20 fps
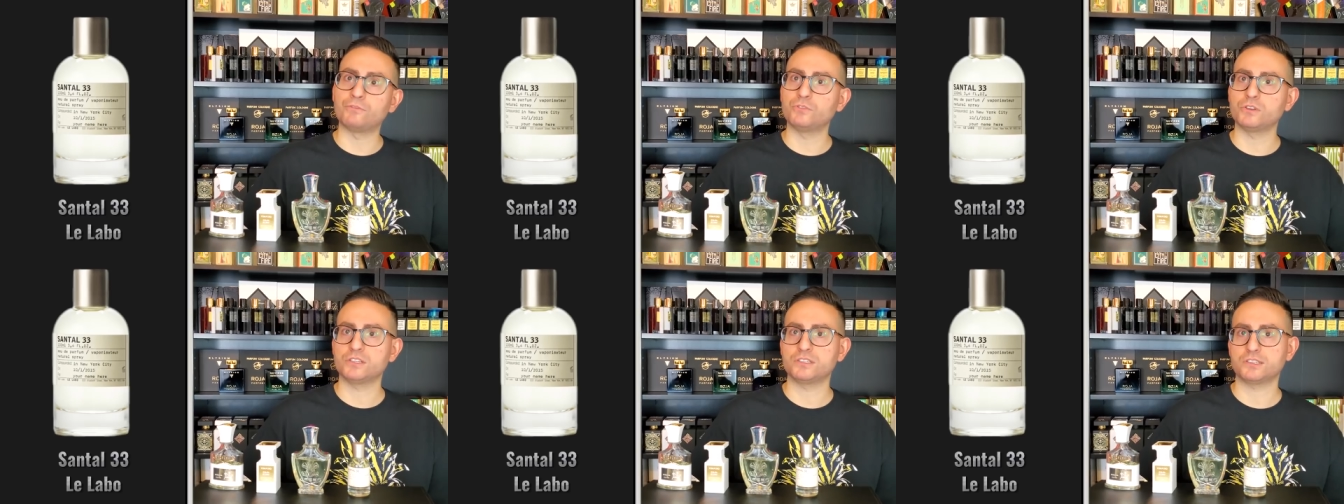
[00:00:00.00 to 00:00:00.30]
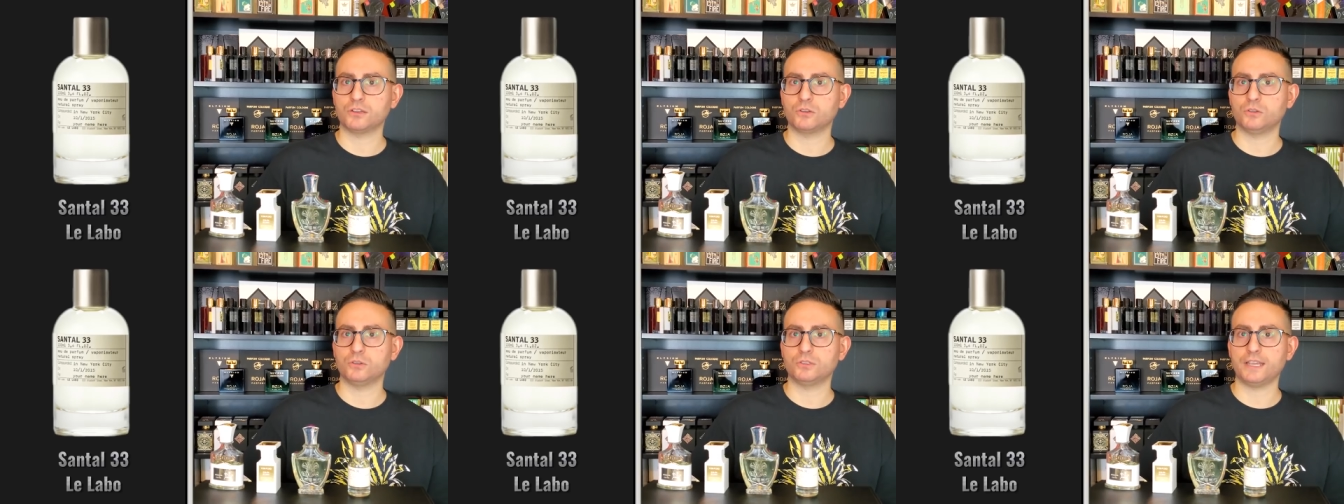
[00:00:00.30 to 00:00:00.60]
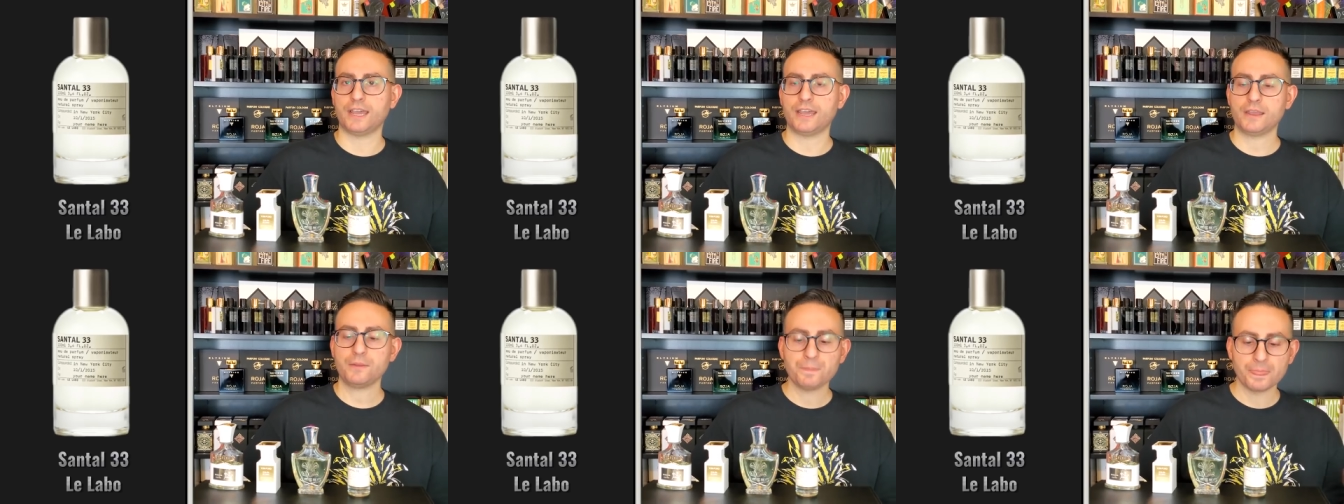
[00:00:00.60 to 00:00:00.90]
every single
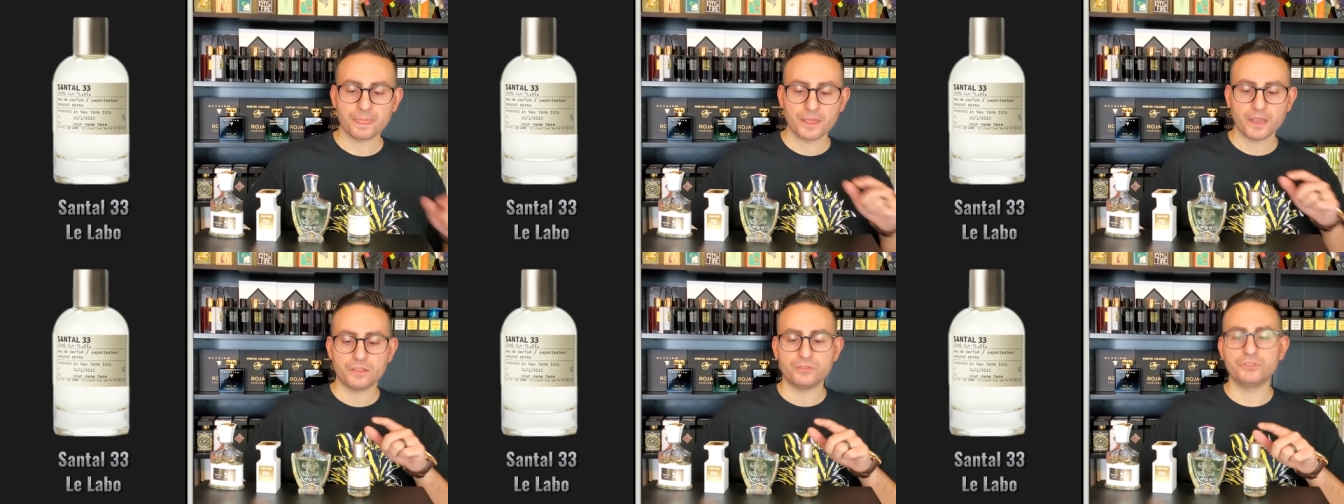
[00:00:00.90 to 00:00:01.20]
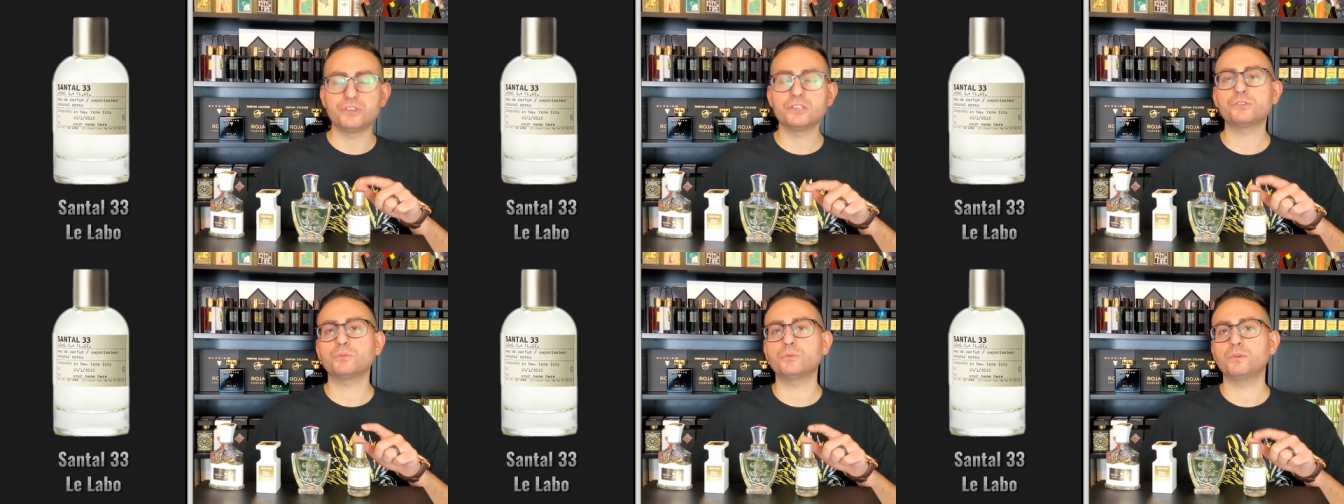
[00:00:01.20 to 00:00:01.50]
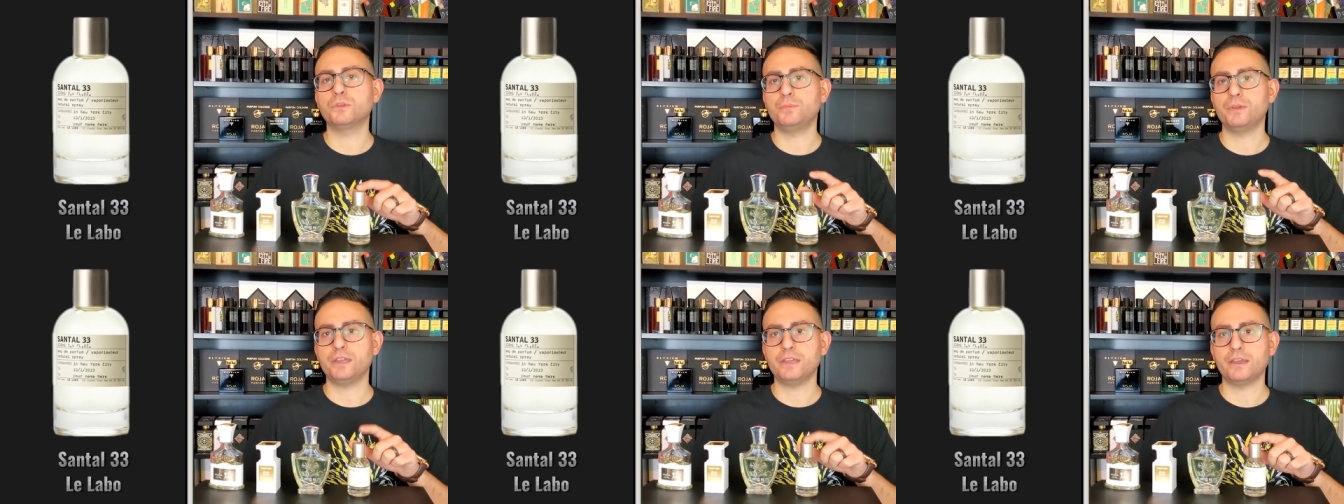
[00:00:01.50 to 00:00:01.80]
day, this
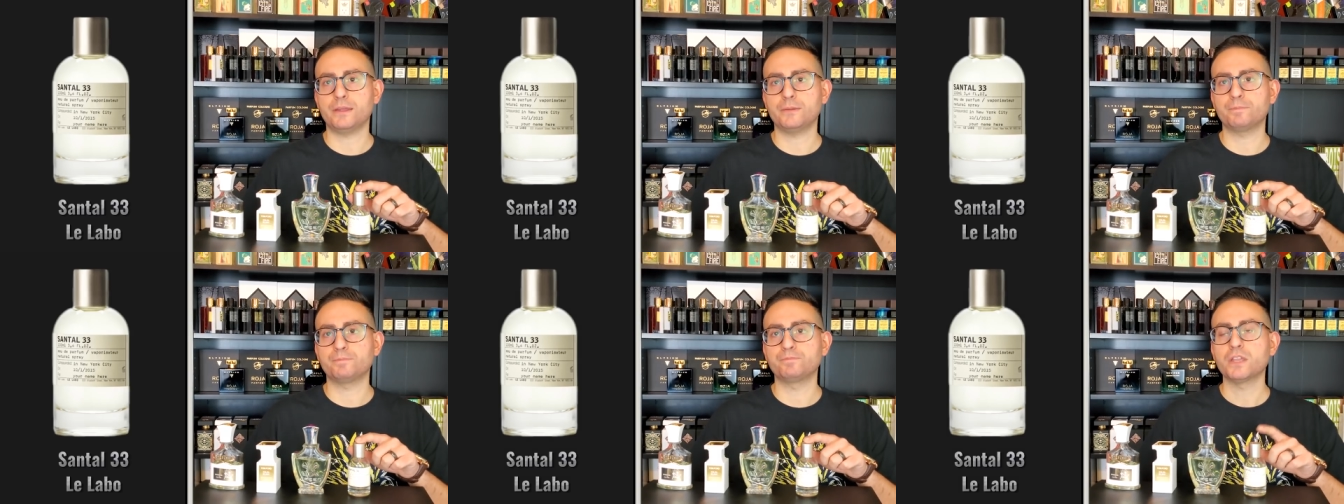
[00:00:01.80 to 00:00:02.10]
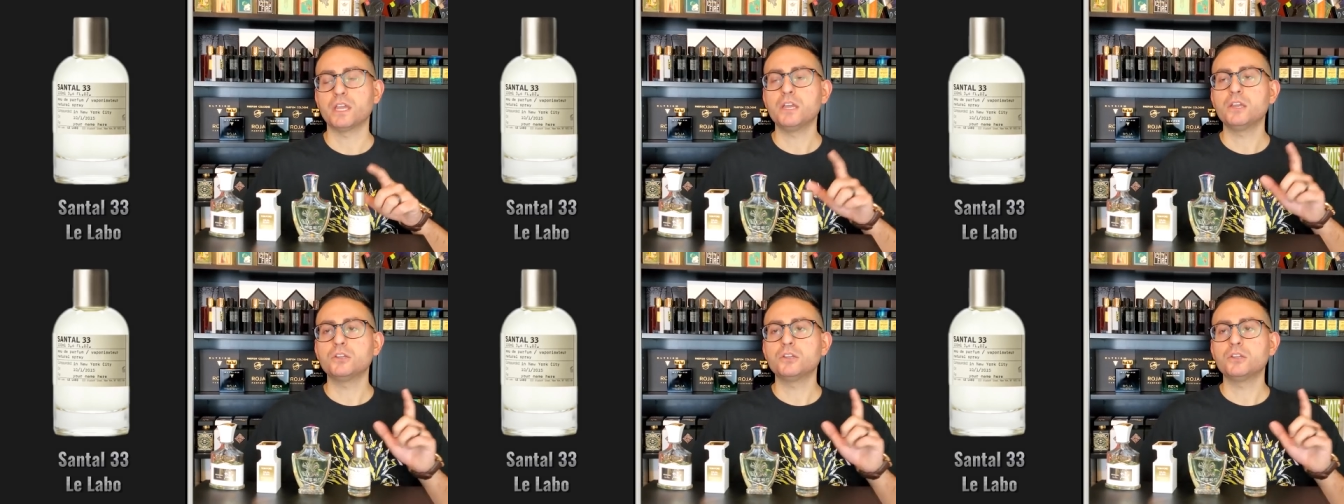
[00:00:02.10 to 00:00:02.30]
would be it.